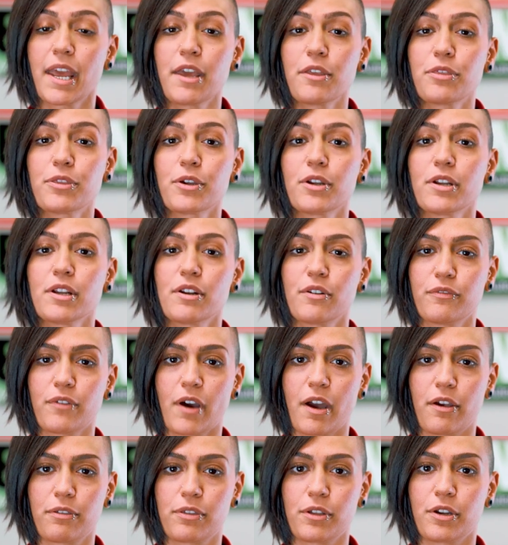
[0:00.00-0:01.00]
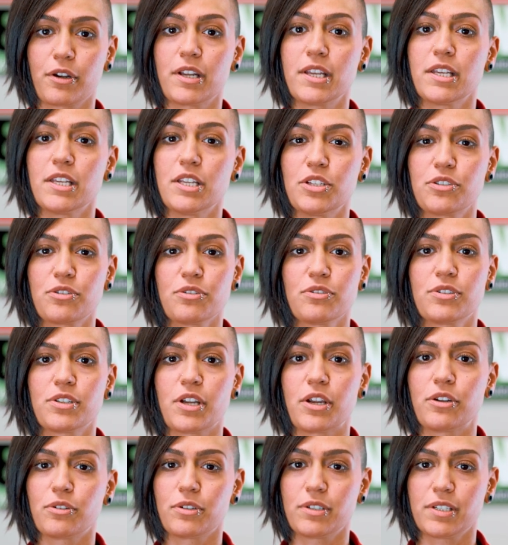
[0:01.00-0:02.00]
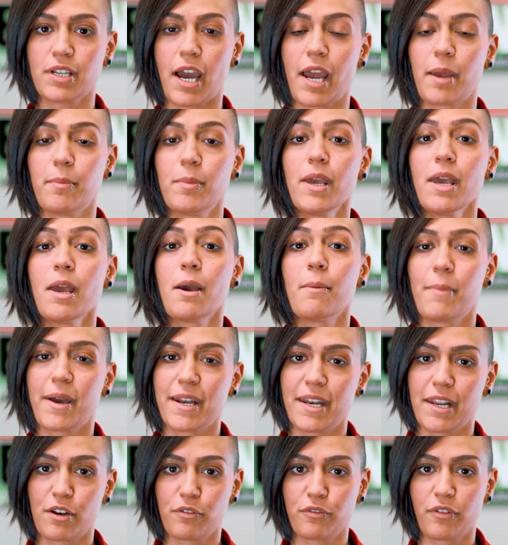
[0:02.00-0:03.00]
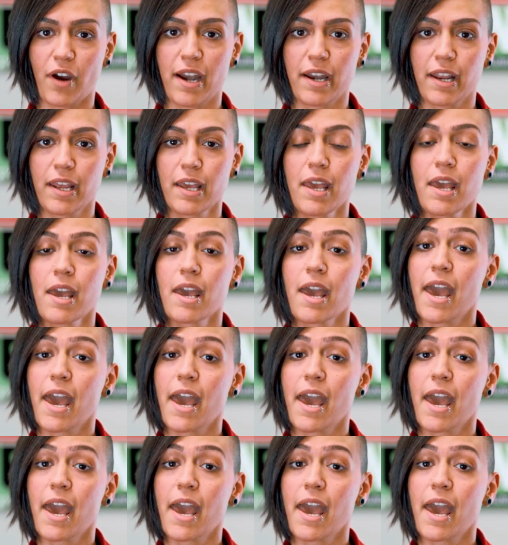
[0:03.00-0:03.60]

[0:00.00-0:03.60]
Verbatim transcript: 8.30 to 5.30 Eastern Standard Time, Monday to Friday,